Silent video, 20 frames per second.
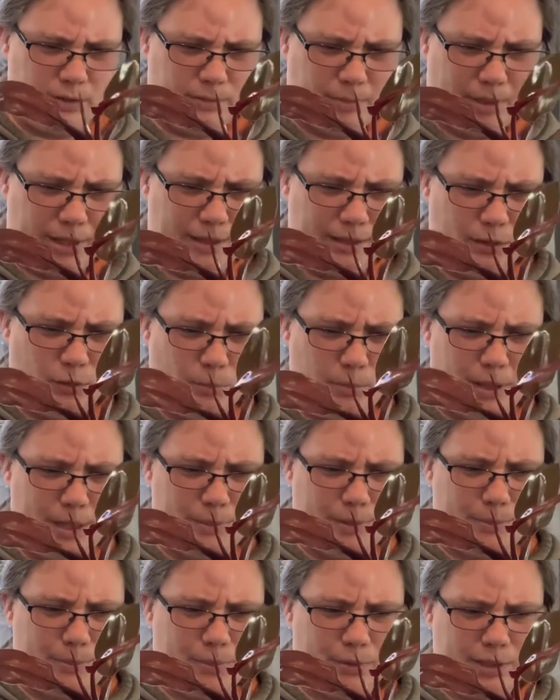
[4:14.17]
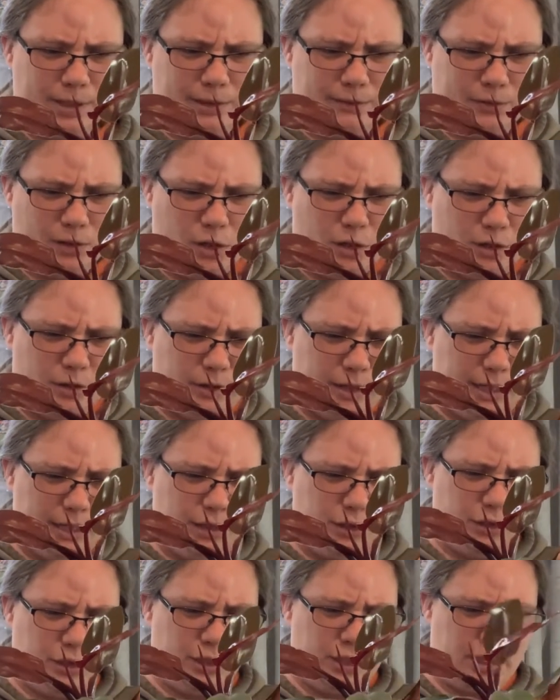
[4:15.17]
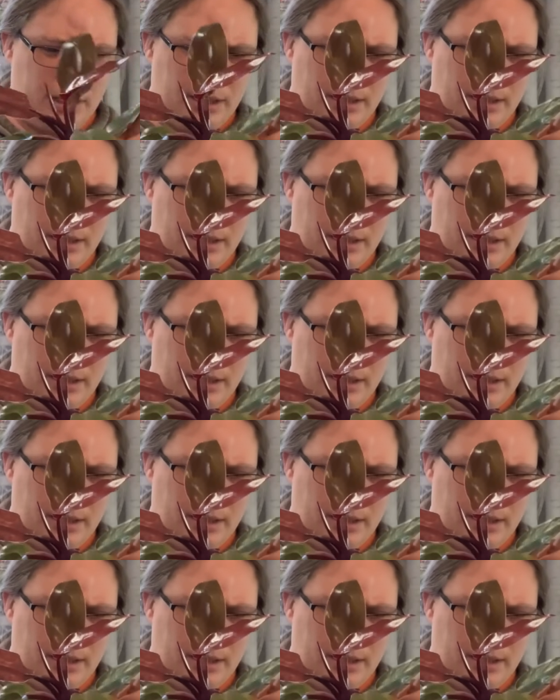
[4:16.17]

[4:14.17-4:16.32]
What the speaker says: my little baby Prince of Orange.